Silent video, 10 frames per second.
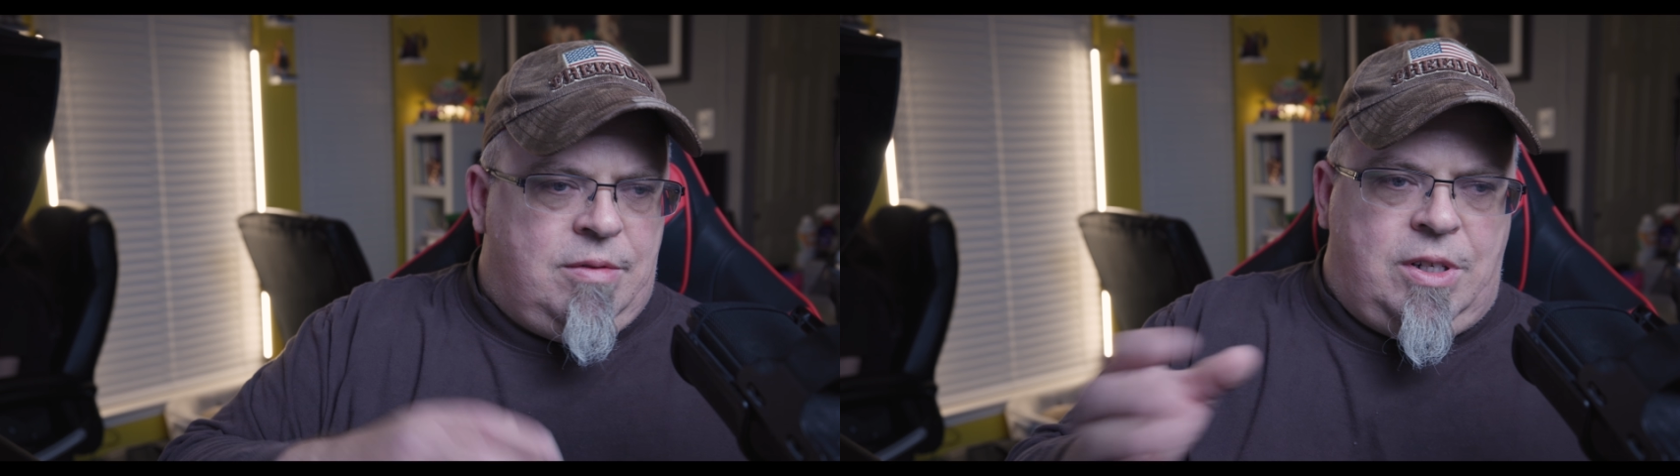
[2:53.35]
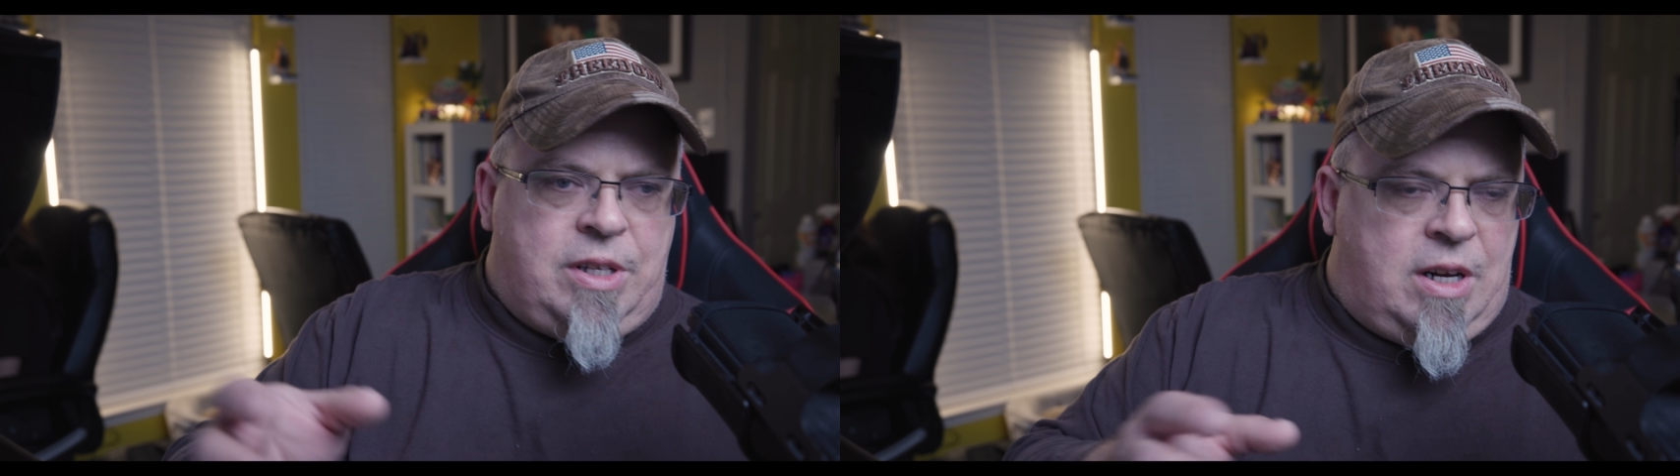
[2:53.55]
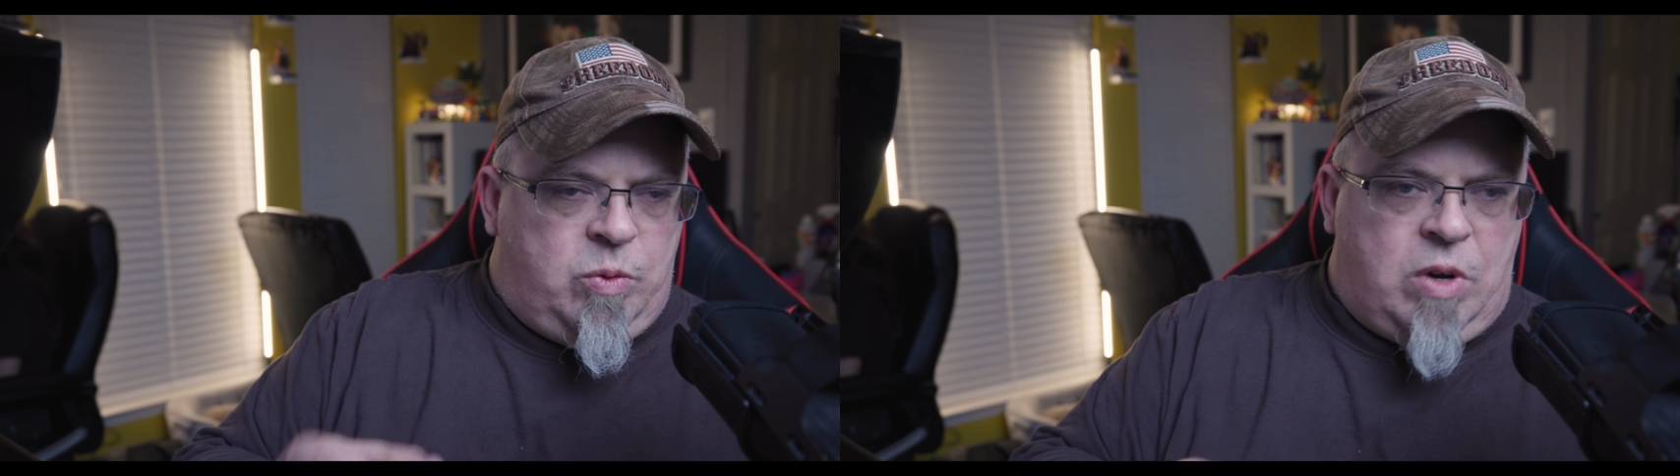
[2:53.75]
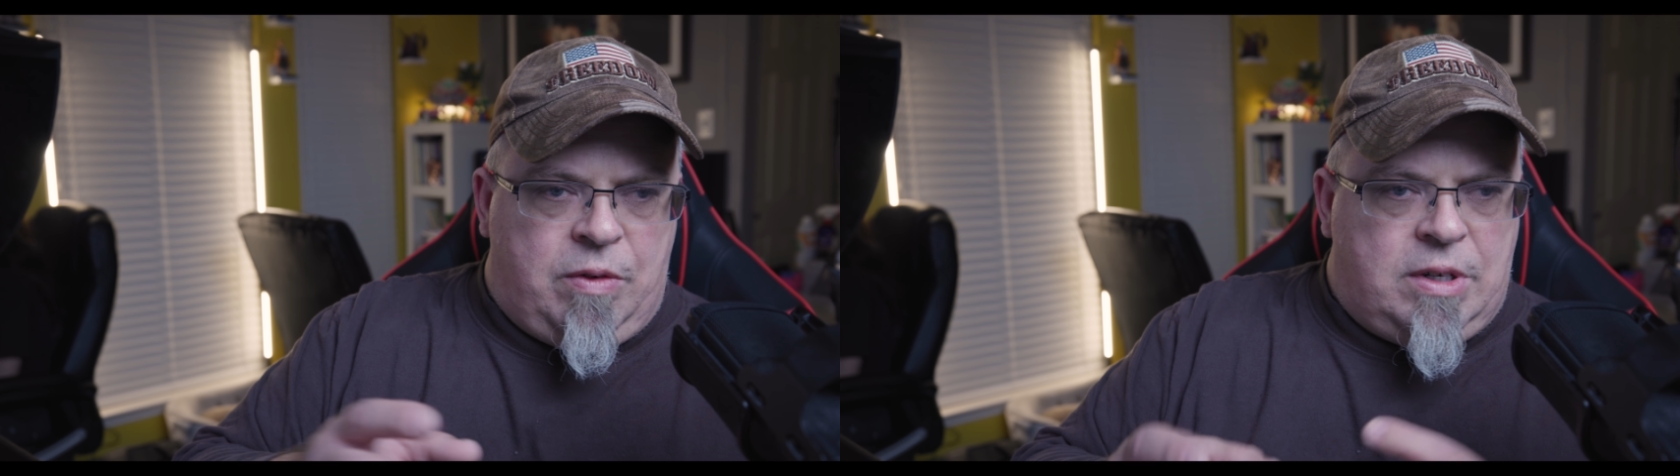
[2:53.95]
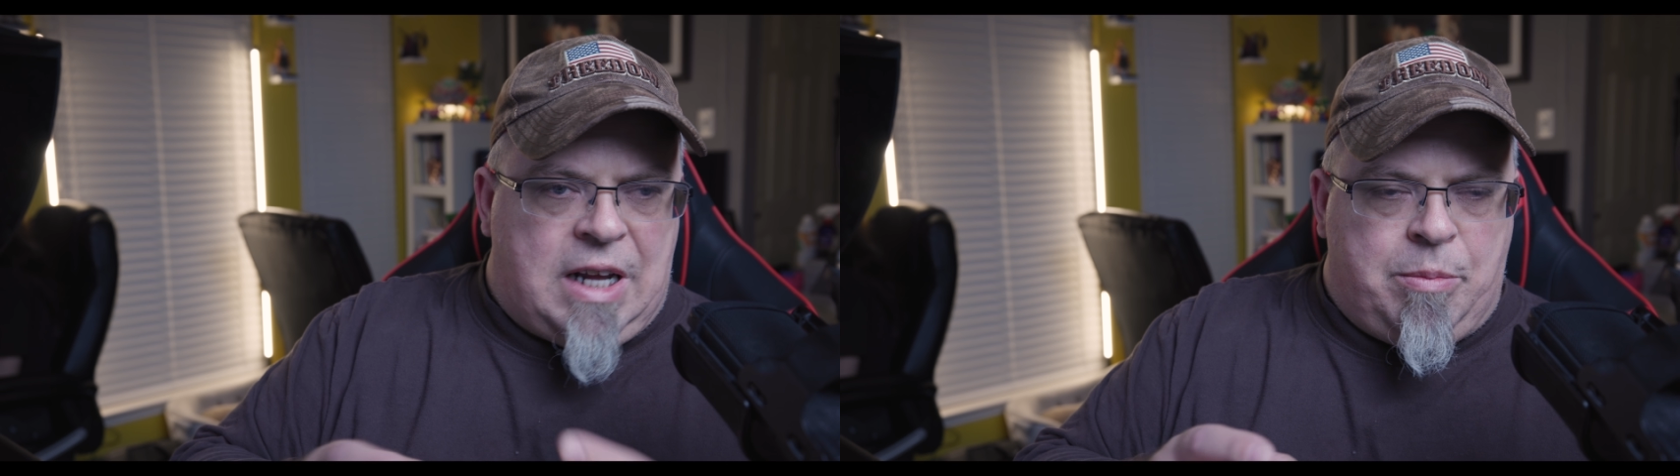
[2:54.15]
You set it to
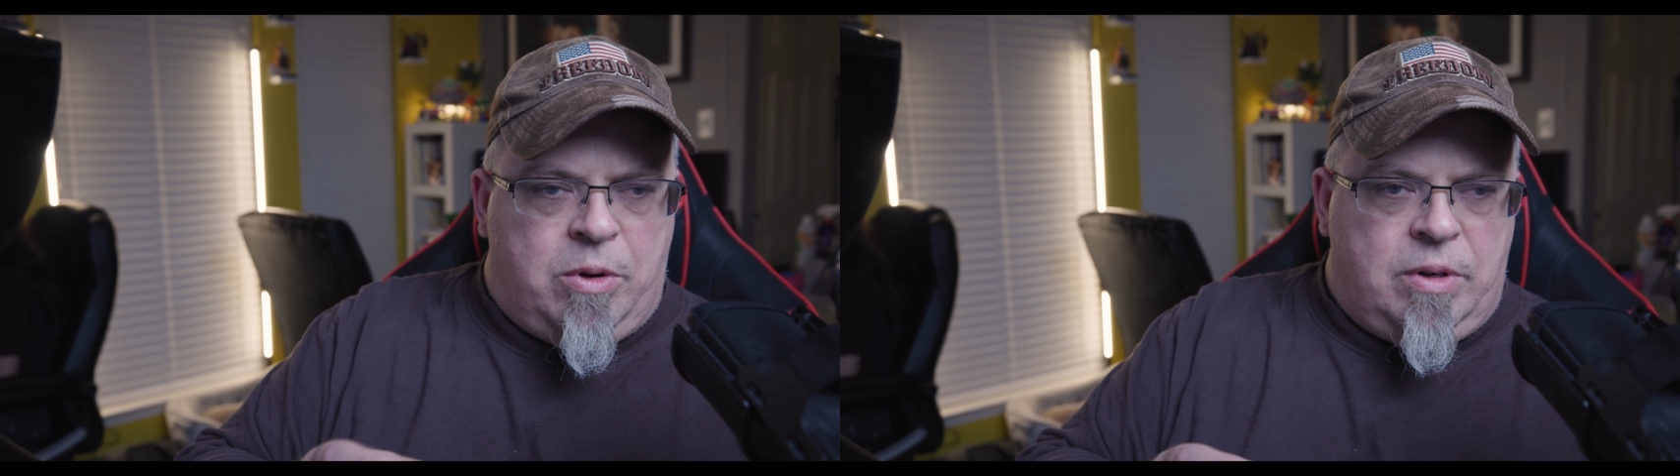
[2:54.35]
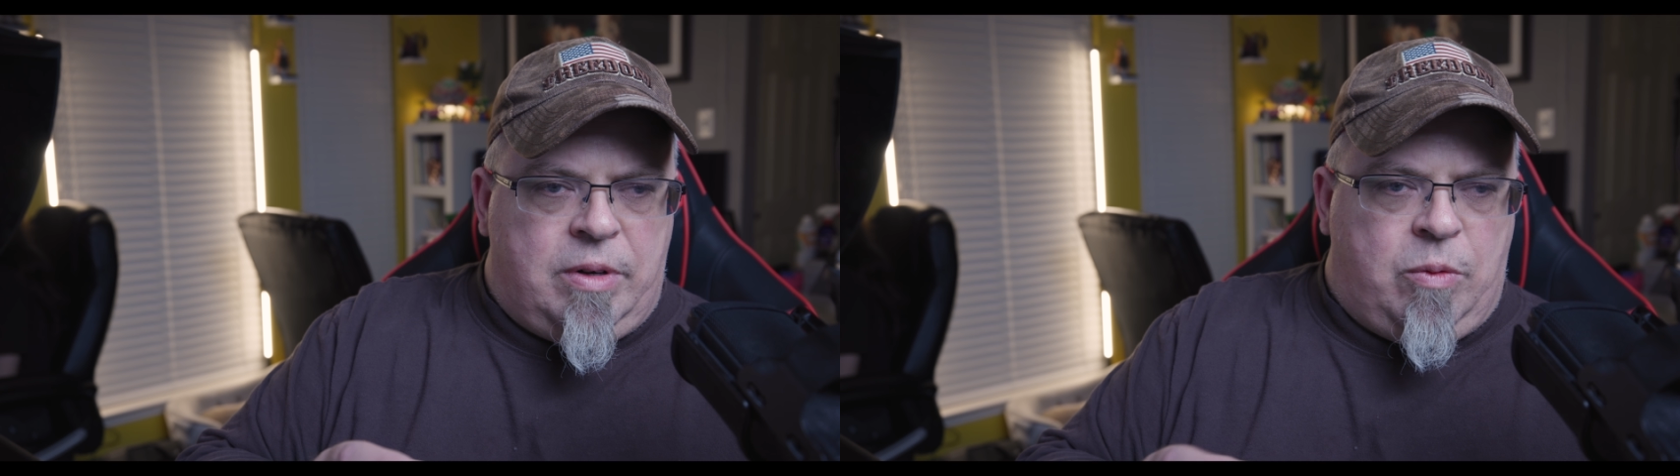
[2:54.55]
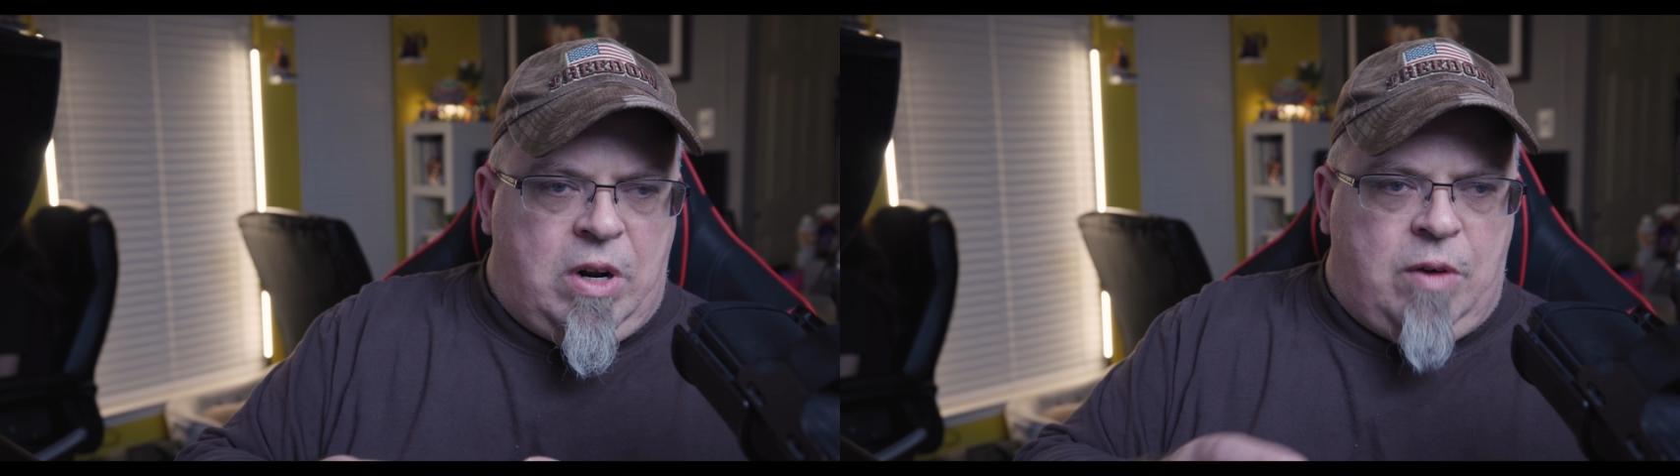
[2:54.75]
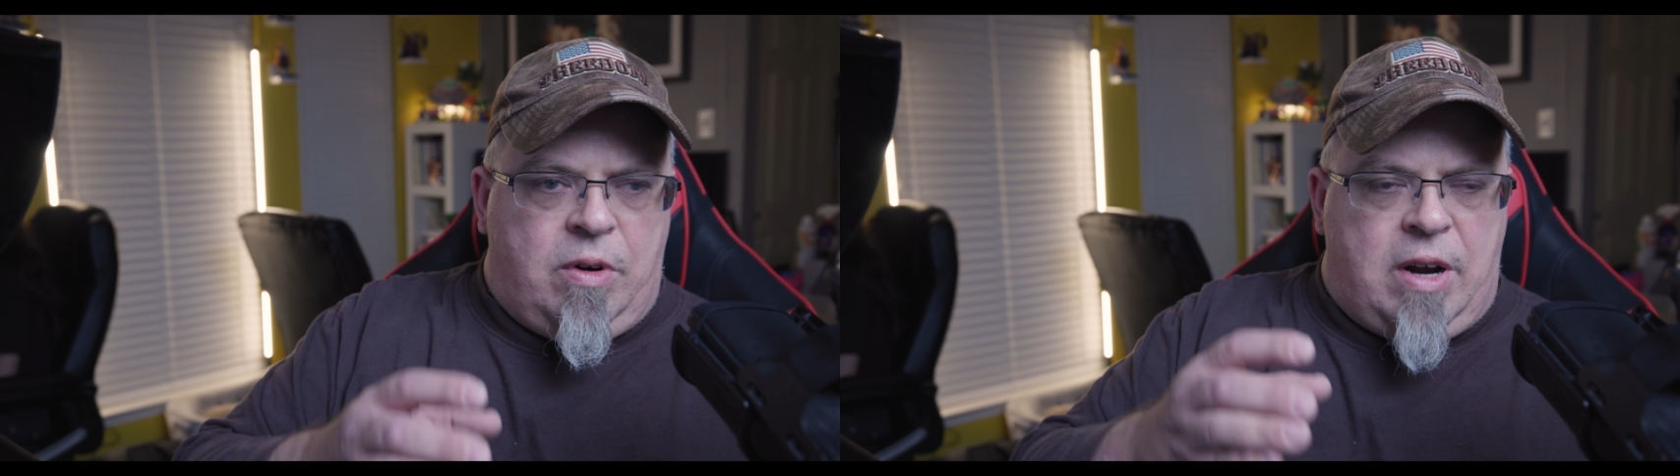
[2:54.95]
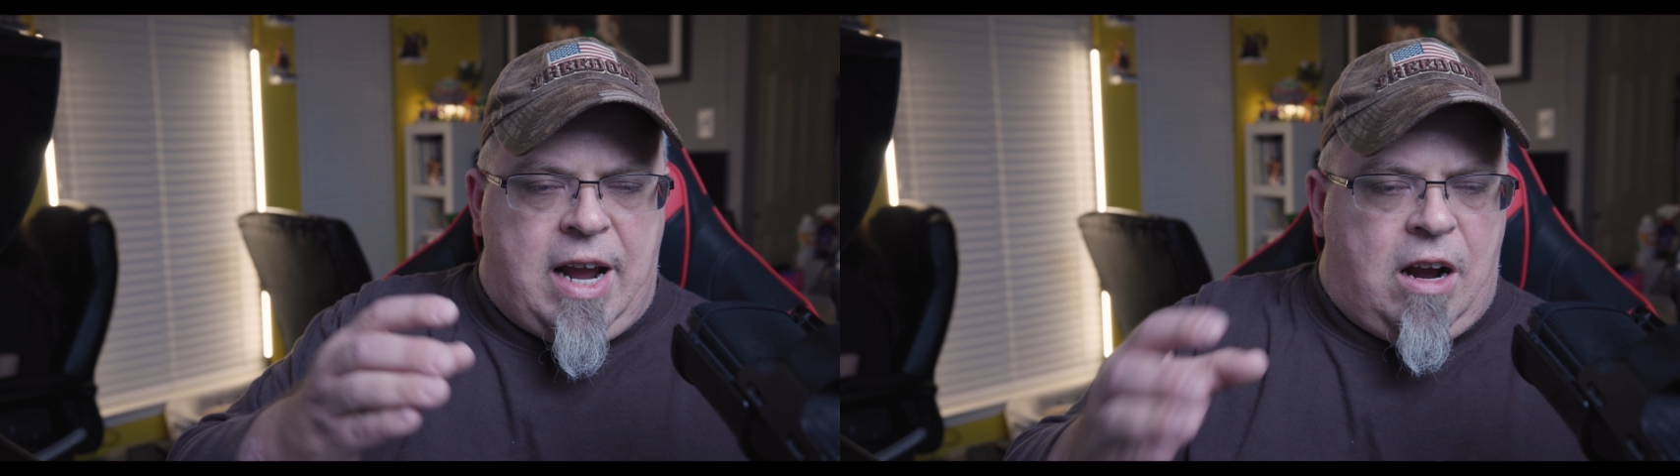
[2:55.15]
whatever timer,
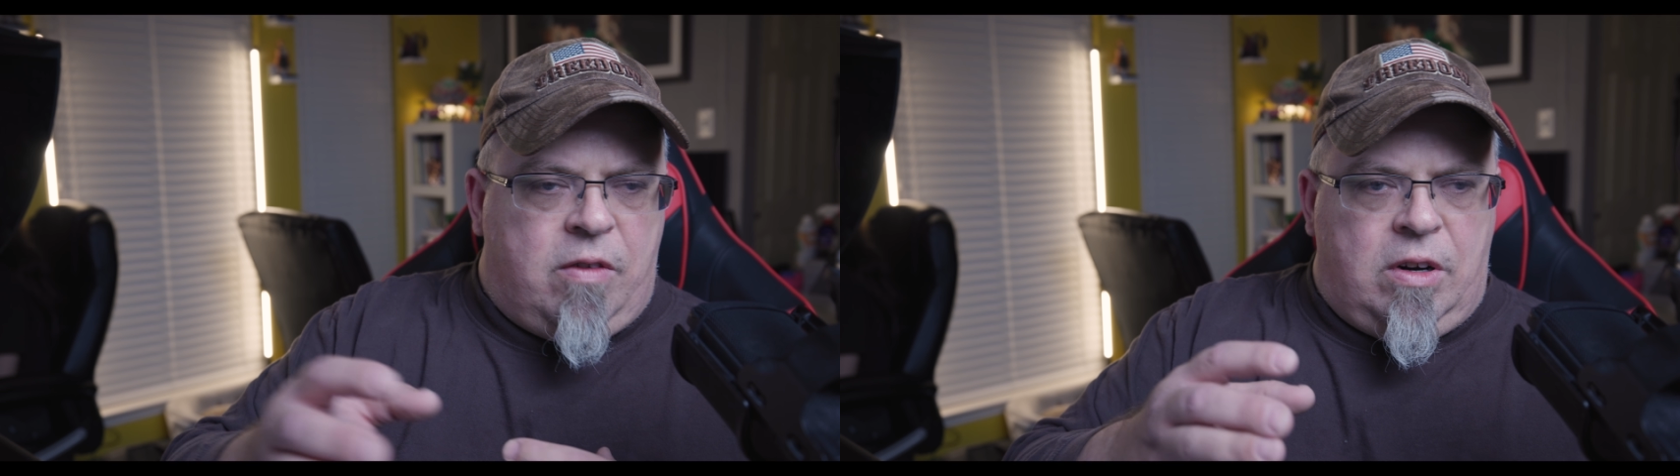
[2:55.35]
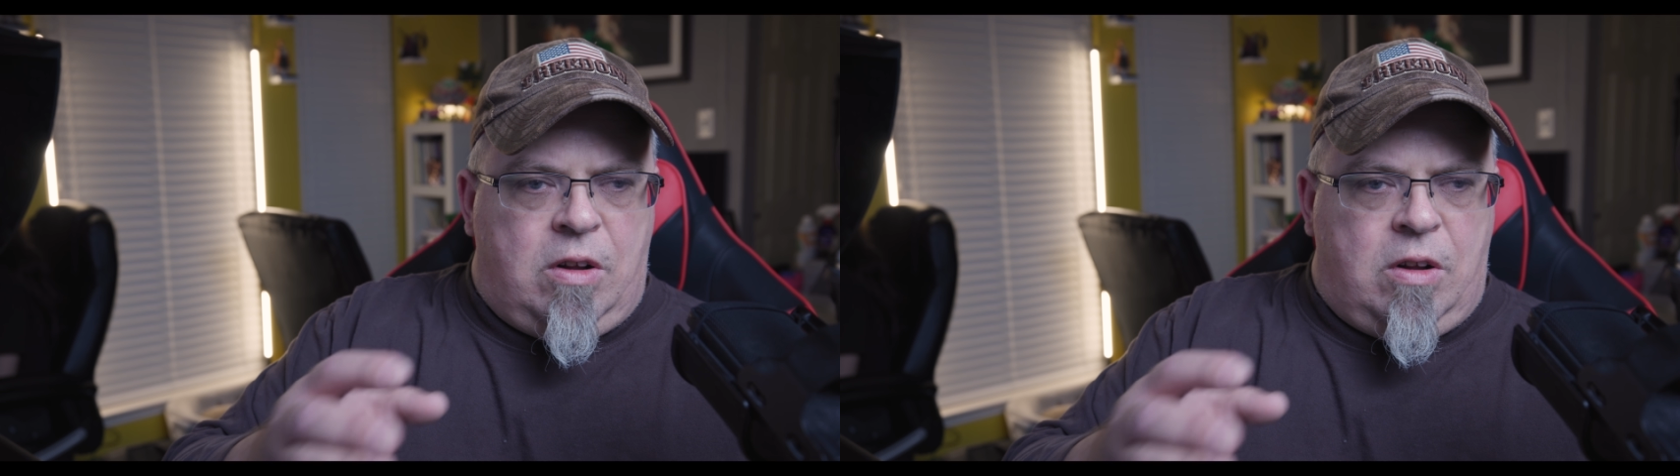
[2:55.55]
however